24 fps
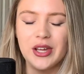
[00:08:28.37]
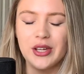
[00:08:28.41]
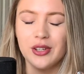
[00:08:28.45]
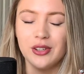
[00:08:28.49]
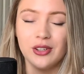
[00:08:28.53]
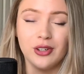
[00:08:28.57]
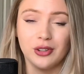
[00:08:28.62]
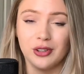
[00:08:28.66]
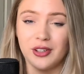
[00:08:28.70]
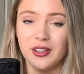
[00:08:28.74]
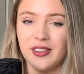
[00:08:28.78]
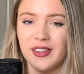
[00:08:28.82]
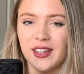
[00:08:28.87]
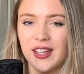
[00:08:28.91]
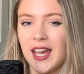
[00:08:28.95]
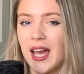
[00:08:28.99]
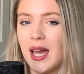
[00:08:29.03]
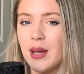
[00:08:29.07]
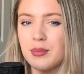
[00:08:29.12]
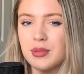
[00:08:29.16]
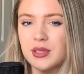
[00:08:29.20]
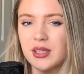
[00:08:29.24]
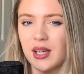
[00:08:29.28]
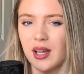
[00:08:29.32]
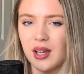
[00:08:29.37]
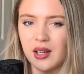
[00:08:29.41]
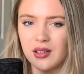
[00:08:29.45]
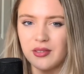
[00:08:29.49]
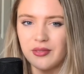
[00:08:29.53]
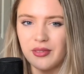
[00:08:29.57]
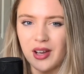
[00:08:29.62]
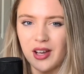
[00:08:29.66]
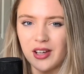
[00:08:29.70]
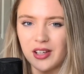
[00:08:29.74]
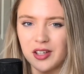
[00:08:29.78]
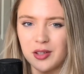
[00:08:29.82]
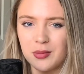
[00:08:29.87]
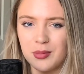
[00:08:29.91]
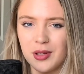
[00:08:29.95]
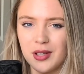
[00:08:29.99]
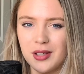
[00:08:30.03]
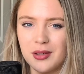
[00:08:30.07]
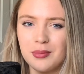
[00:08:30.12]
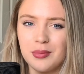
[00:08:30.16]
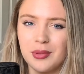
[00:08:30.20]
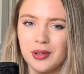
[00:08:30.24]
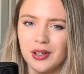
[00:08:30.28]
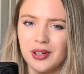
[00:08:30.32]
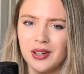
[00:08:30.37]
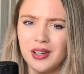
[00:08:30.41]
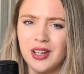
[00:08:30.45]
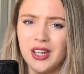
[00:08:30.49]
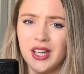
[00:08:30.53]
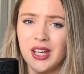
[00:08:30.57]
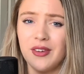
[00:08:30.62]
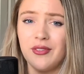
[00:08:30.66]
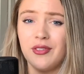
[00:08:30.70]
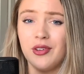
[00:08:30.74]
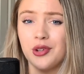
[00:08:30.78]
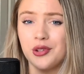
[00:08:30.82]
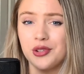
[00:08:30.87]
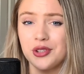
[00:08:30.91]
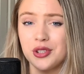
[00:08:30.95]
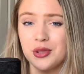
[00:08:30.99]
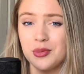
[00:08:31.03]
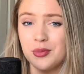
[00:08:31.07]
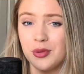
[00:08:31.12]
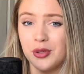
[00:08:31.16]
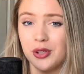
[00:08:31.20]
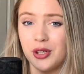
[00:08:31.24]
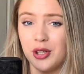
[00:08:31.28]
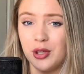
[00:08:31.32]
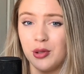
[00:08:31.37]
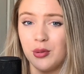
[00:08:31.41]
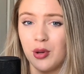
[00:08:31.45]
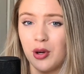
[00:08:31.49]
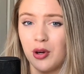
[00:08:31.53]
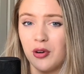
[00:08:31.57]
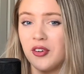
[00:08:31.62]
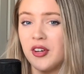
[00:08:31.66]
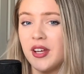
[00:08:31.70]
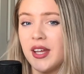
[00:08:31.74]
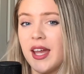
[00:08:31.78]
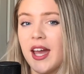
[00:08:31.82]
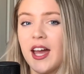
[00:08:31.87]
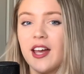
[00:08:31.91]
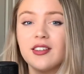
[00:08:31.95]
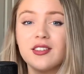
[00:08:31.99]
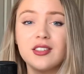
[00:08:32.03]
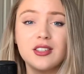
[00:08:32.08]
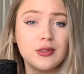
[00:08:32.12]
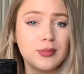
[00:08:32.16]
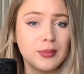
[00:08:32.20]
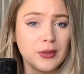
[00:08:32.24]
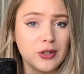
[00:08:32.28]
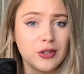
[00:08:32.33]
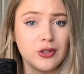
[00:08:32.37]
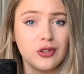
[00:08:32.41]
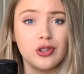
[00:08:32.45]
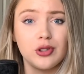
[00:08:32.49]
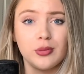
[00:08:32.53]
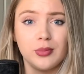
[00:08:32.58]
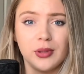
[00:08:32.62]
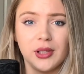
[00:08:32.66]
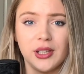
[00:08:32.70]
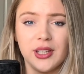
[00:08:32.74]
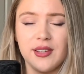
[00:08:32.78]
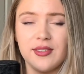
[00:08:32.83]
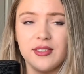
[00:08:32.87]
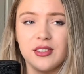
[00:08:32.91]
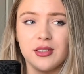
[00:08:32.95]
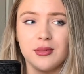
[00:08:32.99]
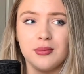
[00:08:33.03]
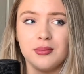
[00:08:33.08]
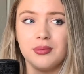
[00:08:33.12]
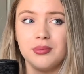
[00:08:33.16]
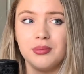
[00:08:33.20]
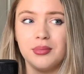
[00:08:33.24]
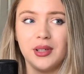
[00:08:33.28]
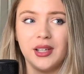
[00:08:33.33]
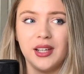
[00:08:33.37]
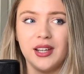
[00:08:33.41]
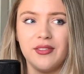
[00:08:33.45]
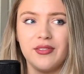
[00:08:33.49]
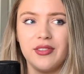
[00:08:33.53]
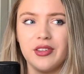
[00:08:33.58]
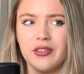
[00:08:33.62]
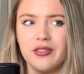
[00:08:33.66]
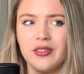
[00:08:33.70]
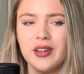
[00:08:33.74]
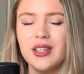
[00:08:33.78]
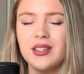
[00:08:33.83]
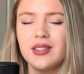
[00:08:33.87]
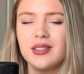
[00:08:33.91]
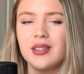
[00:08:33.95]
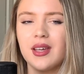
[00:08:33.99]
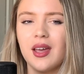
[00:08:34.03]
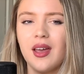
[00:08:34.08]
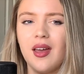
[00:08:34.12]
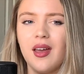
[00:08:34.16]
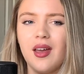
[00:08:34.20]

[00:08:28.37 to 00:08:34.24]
God in the gaps kind of argument, but if you're someone who already has spiritual beliefs and believe there is